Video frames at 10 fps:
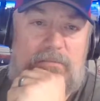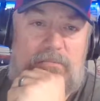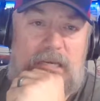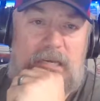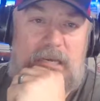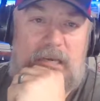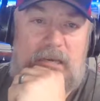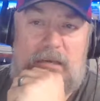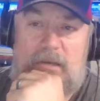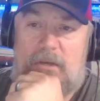me
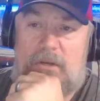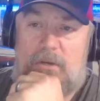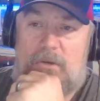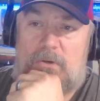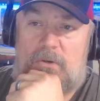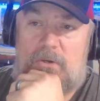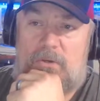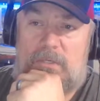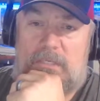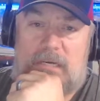or
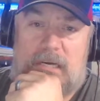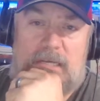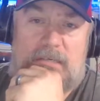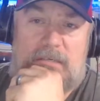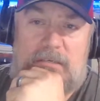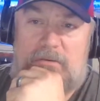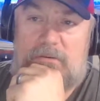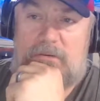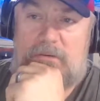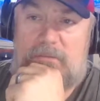who he's talking
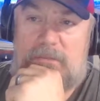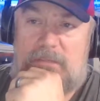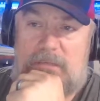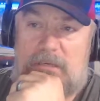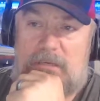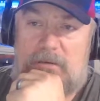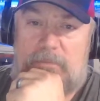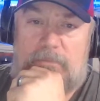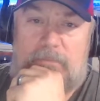to. Let me see here.